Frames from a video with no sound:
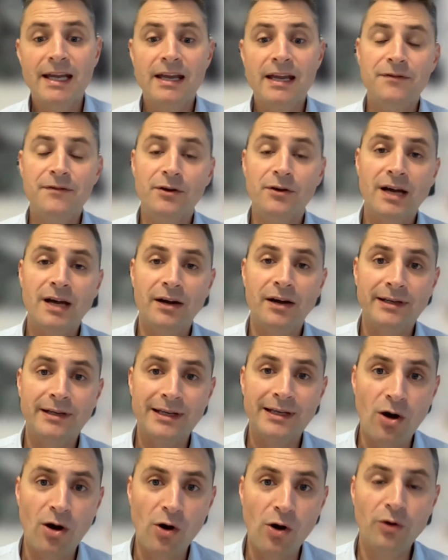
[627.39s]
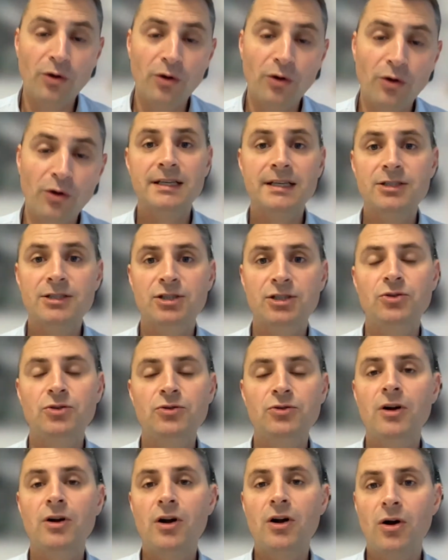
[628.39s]
If you're currently on Tier
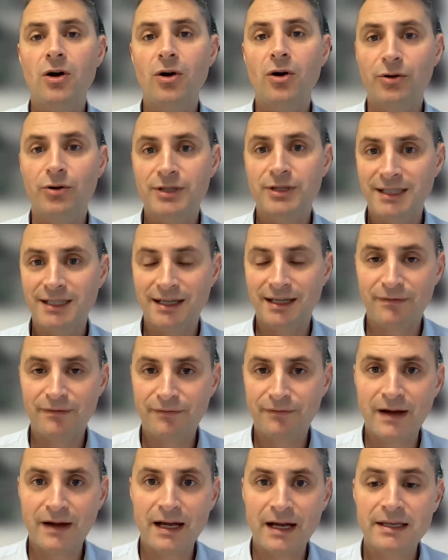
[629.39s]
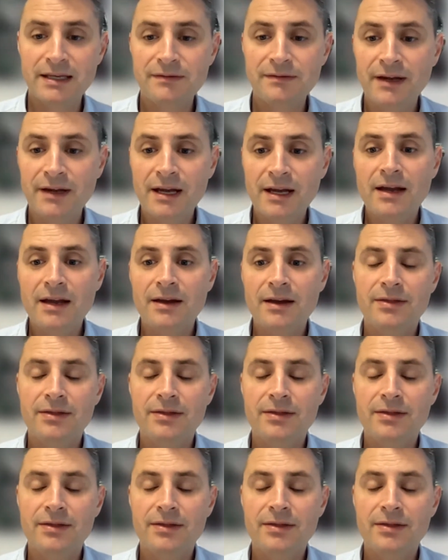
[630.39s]
2 or Tier 5,